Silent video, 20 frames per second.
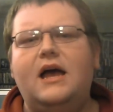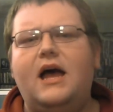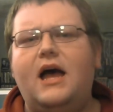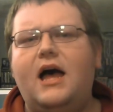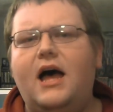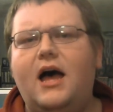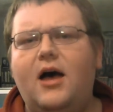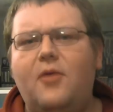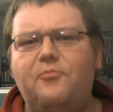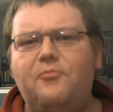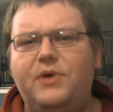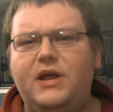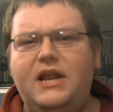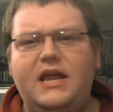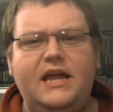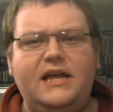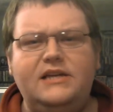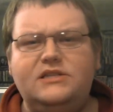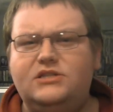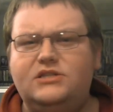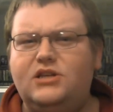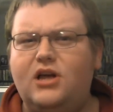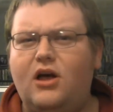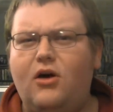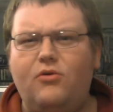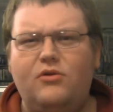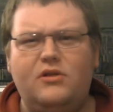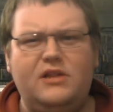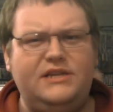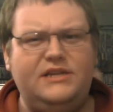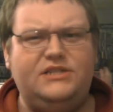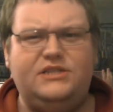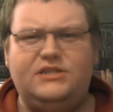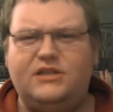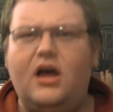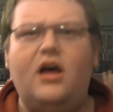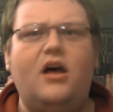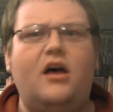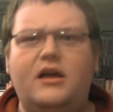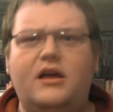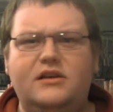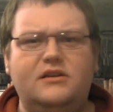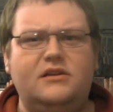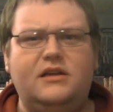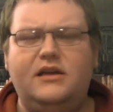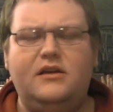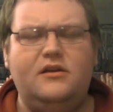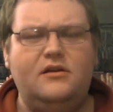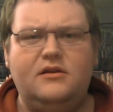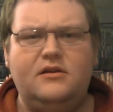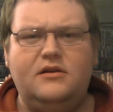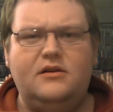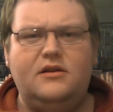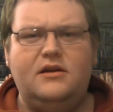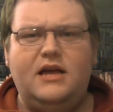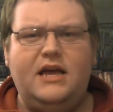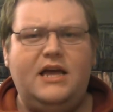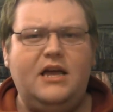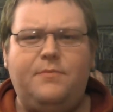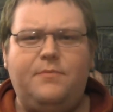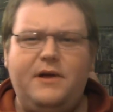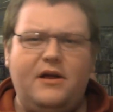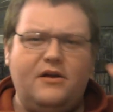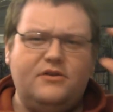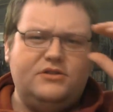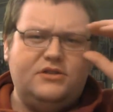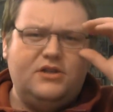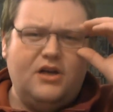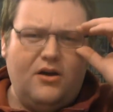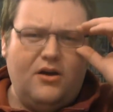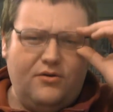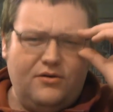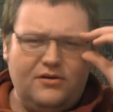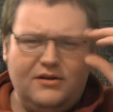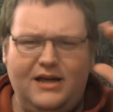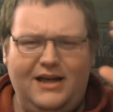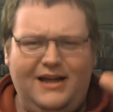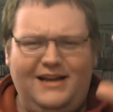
um, but he's totally stunned. He appears totally